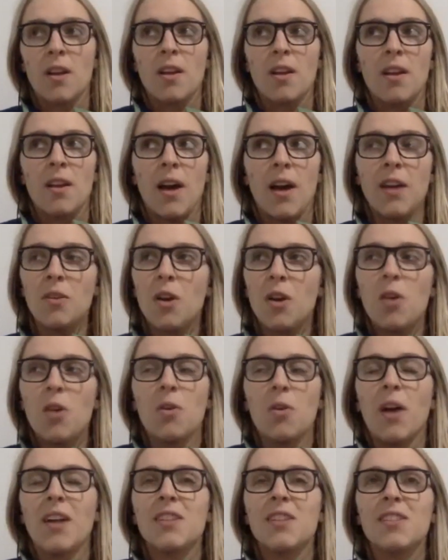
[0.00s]
I don't know,
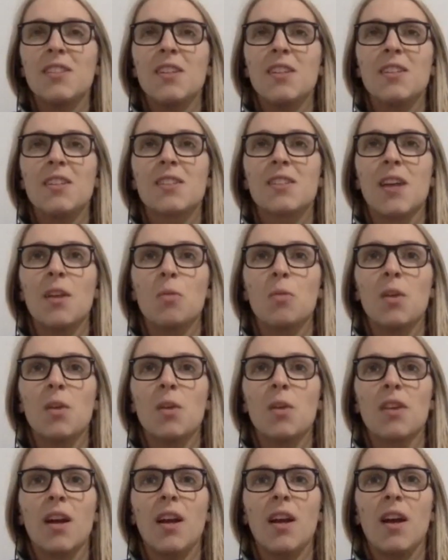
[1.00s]
honestly, it's kind of
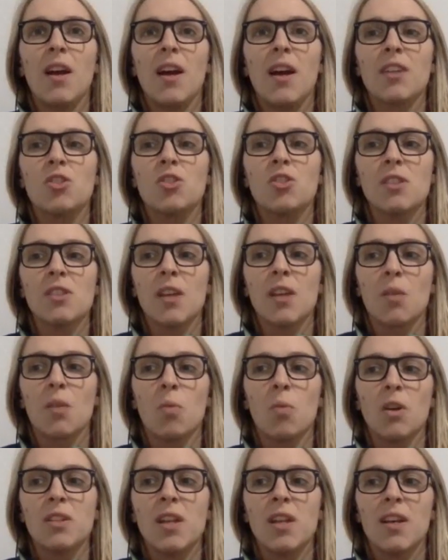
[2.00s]
weird. I just like
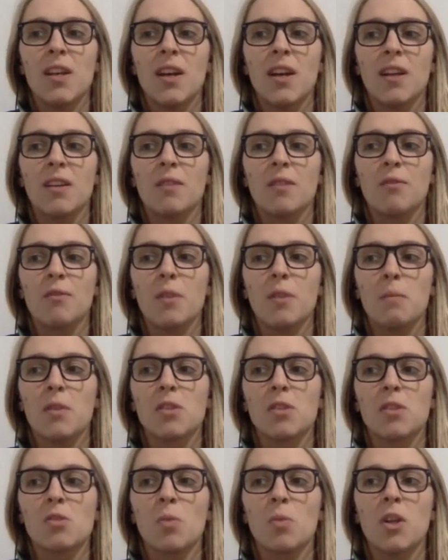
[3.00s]
one day kind of flipped
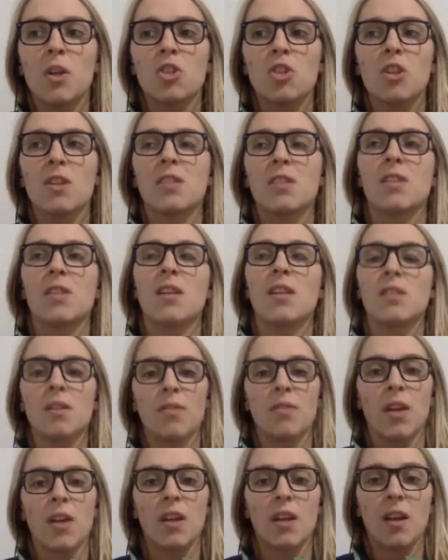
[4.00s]
the switch in the sense
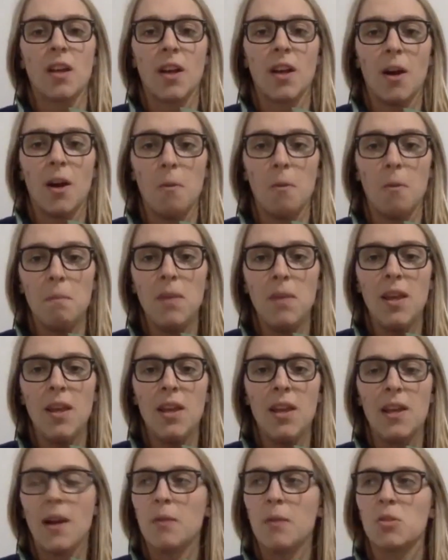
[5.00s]
of like cut out
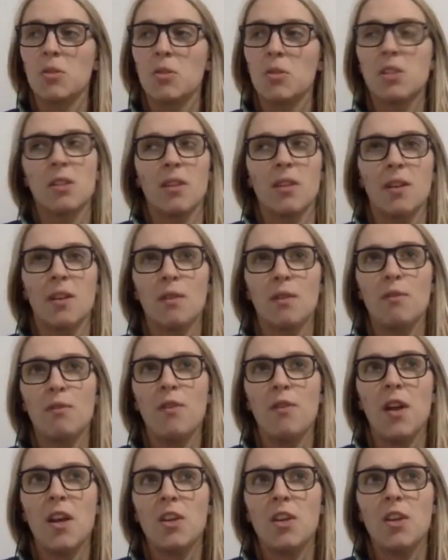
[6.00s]
meat. I was still eating
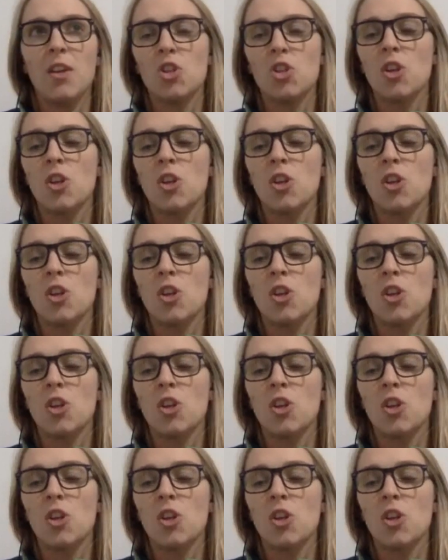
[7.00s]
fish.